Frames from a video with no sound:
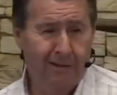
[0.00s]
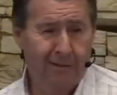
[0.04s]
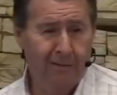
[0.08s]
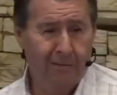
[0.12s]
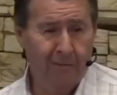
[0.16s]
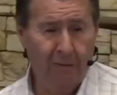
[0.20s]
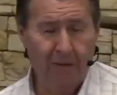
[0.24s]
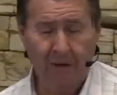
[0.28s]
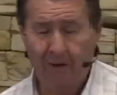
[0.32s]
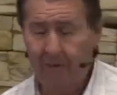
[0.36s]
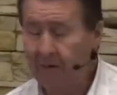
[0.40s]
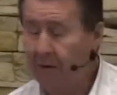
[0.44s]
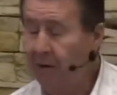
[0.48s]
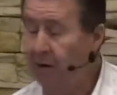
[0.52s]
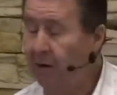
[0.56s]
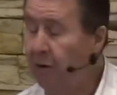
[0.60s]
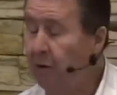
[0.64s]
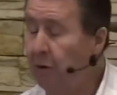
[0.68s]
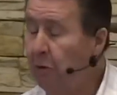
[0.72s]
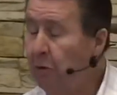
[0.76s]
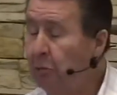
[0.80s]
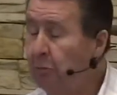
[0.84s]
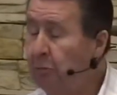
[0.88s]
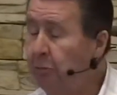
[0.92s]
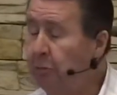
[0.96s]
whatever.
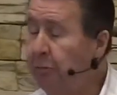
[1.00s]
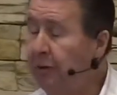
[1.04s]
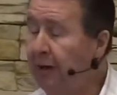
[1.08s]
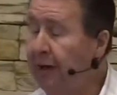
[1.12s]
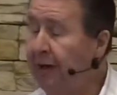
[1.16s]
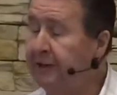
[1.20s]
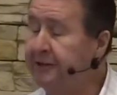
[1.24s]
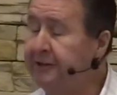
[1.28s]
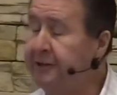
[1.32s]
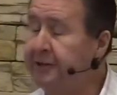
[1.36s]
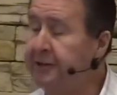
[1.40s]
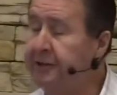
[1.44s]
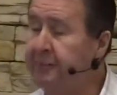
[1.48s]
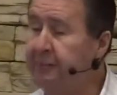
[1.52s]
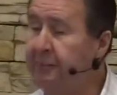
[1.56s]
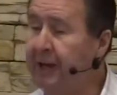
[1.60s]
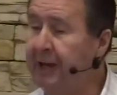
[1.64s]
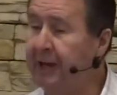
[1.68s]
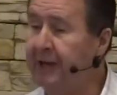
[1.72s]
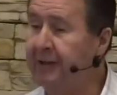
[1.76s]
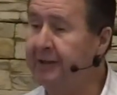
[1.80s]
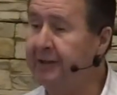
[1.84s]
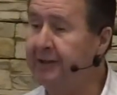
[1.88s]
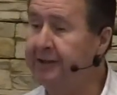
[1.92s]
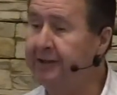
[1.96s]
But I
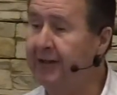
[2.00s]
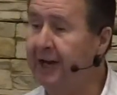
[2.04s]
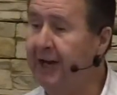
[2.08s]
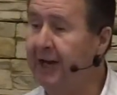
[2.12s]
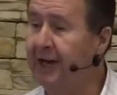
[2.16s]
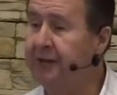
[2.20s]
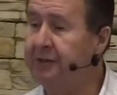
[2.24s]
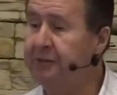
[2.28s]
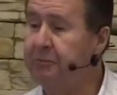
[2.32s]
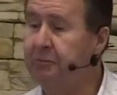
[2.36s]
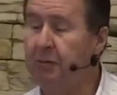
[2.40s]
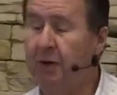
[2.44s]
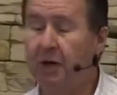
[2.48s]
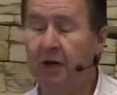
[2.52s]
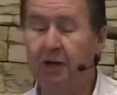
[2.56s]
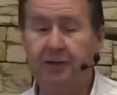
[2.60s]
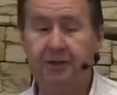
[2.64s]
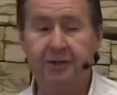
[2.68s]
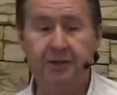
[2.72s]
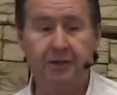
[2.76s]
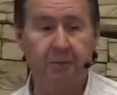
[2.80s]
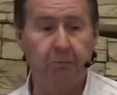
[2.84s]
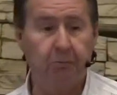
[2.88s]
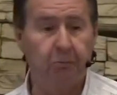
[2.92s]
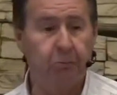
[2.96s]
suspect it's not as
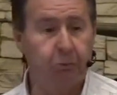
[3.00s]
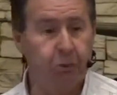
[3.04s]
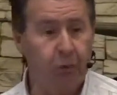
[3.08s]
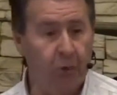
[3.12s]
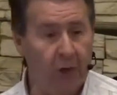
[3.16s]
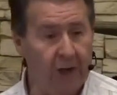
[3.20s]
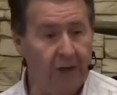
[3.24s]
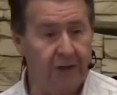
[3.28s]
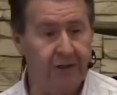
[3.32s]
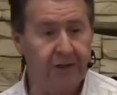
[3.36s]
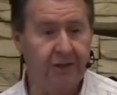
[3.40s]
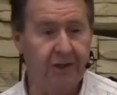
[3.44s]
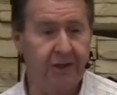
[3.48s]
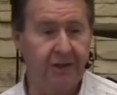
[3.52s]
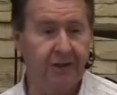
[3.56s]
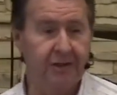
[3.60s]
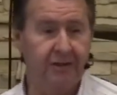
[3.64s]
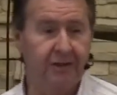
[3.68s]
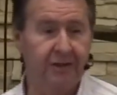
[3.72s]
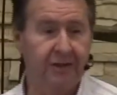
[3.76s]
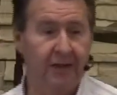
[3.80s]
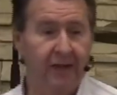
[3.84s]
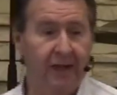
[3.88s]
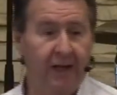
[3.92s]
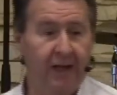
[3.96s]
much
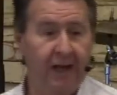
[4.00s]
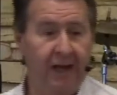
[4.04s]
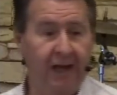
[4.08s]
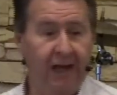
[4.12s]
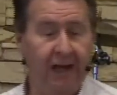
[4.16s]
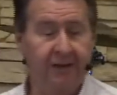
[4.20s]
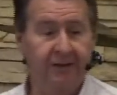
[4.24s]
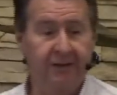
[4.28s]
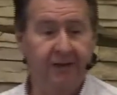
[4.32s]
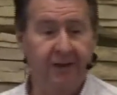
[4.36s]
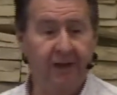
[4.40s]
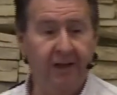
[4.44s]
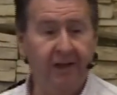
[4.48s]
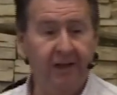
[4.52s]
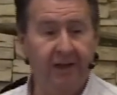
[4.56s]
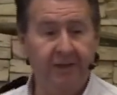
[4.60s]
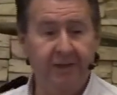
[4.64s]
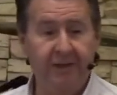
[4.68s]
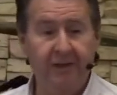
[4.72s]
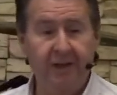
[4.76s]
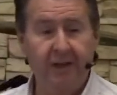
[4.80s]
prejudice as it is